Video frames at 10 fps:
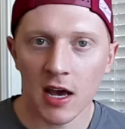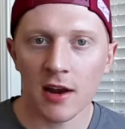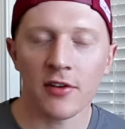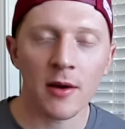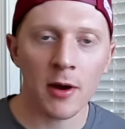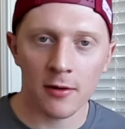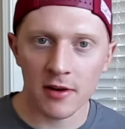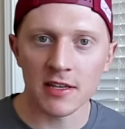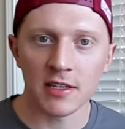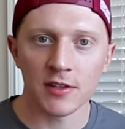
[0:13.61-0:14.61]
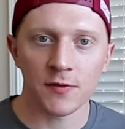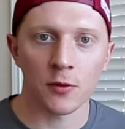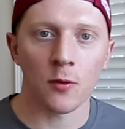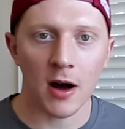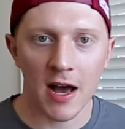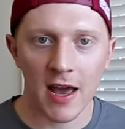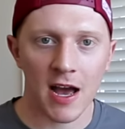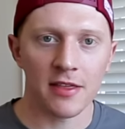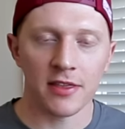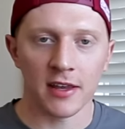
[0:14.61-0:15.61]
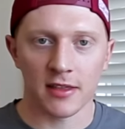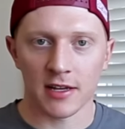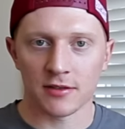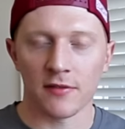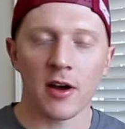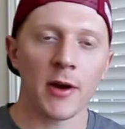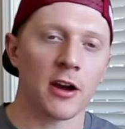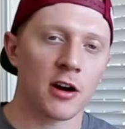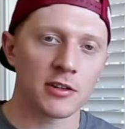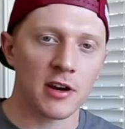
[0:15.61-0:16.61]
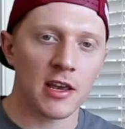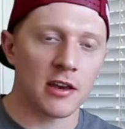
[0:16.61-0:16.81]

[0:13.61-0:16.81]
And I've got my reasons for why I think that. So I've got my cards right